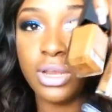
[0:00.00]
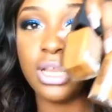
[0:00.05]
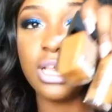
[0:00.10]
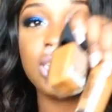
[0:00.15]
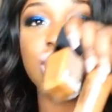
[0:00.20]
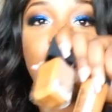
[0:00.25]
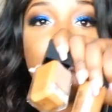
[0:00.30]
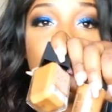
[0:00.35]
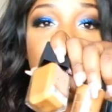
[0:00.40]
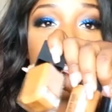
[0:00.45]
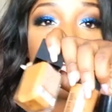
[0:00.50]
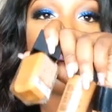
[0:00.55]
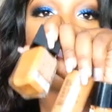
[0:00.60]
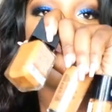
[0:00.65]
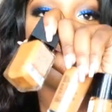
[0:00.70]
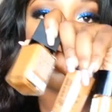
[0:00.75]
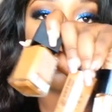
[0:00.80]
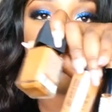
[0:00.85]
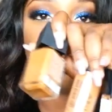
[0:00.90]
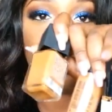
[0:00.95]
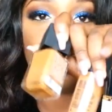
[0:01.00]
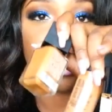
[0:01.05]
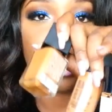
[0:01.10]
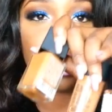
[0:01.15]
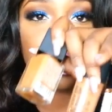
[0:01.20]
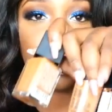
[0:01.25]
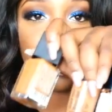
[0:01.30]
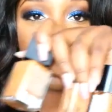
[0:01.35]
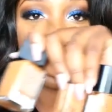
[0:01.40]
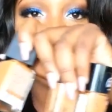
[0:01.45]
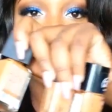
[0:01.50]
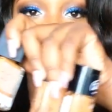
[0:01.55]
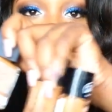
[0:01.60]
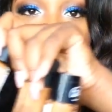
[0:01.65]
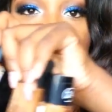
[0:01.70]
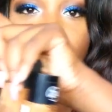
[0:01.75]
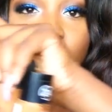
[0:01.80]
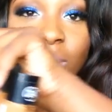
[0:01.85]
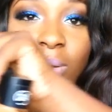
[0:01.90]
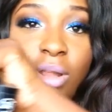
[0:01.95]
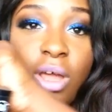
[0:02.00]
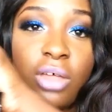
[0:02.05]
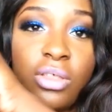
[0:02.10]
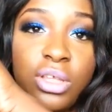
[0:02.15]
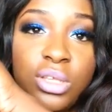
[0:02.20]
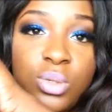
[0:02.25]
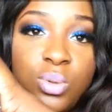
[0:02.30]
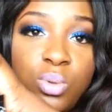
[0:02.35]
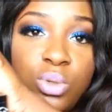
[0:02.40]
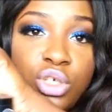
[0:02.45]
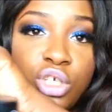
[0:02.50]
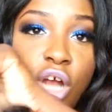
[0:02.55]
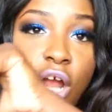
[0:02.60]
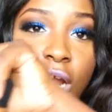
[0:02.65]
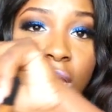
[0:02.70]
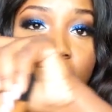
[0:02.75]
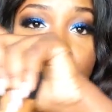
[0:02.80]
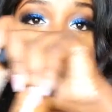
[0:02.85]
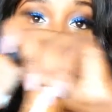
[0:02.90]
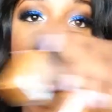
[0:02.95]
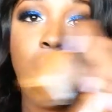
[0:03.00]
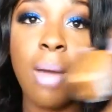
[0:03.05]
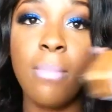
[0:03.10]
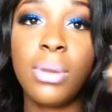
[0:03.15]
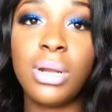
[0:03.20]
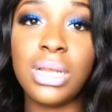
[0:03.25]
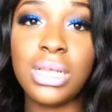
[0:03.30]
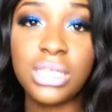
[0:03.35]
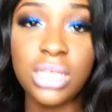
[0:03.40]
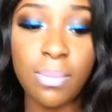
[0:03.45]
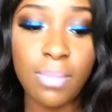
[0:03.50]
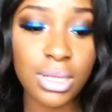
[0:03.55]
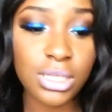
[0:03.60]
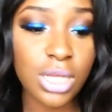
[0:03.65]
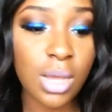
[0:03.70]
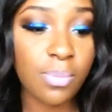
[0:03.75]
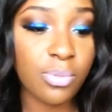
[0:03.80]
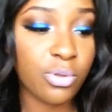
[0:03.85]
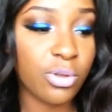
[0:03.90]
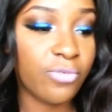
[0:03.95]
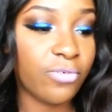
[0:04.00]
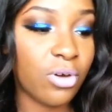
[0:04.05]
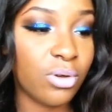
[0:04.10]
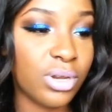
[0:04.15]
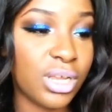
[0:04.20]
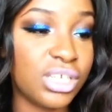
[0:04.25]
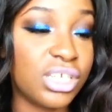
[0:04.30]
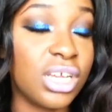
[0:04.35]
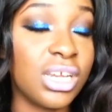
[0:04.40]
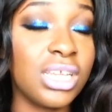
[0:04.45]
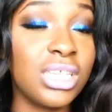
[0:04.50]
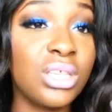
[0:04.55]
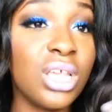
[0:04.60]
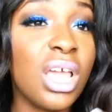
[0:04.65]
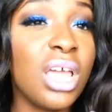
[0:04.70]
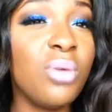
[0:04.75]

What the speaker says: These are my top 3 foundations. I'll talk about the other 2 shortly, but these are my top 3 foundations.